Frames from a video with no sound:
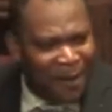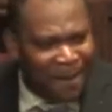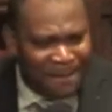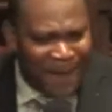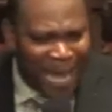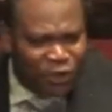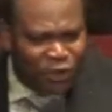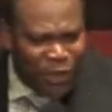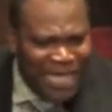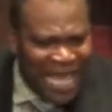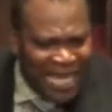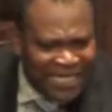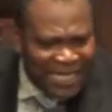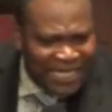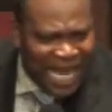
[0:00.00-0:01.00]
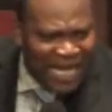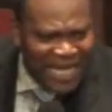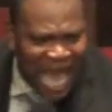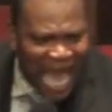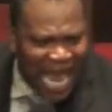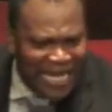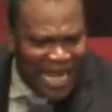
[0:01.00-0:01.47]
My junior sister
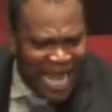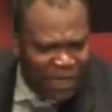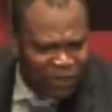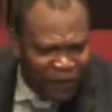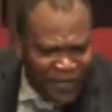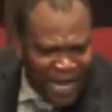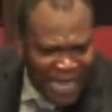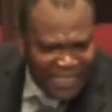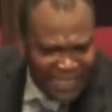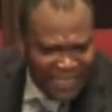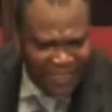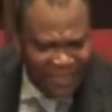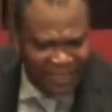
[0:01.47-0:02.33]
died at the age of 30.